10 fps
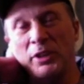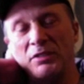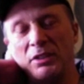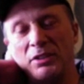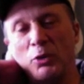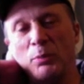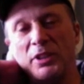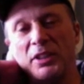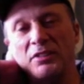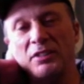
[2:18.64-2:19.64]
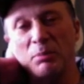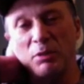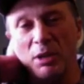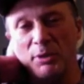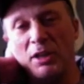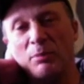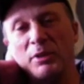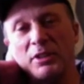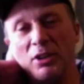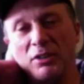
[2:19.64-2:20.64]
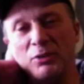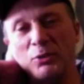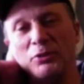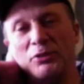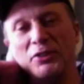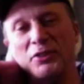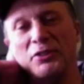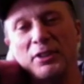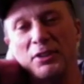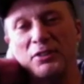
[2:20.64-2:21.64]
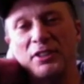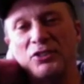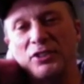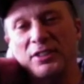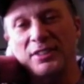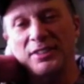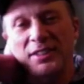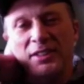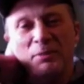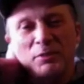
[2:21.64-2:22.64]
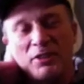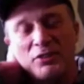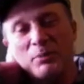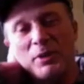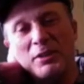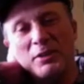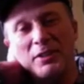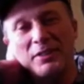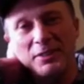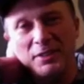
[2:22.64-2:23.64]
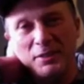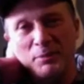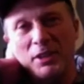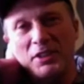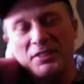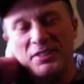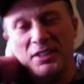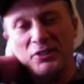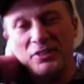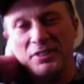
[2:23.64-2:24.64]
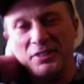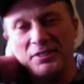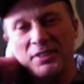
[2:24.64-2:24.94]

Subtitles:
little openings kept coming up in high schools to go teaching, teach them how to play guitar and stuff.